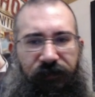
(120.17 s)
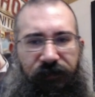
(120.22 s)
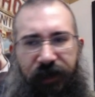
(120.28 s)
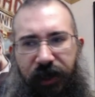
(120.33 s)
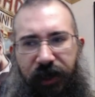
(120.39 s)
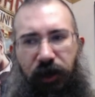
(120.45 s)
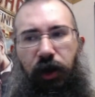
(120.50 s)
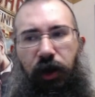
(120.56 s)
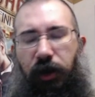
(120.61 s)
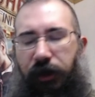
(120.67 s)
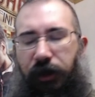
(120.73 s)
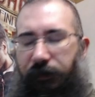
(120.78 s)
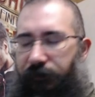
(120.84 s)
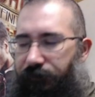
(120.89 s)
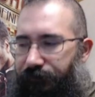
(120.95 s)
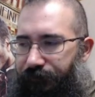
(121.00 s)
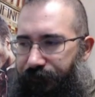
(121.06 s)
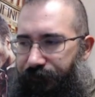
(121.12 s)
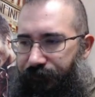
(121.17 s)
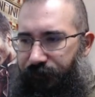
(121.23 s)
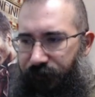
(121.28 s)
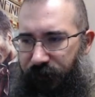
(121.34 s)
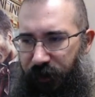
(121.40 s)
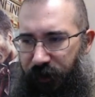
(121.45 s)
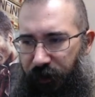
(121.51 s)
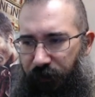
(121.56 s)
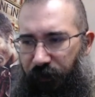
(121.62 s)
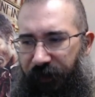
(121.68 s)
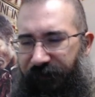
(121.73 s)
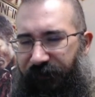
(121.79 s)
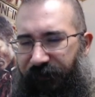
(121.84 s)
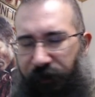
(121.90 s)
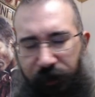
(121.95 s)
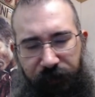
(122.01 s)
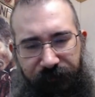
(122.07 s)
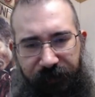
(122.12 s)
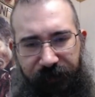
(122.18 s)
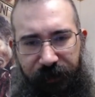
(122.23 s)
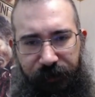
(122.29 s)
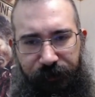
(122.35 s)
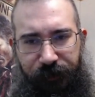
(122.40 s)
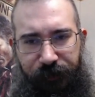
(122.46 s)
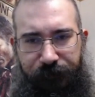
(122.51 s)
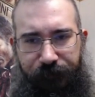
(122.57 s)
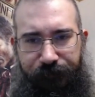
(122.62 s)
they call it to refill your vigors.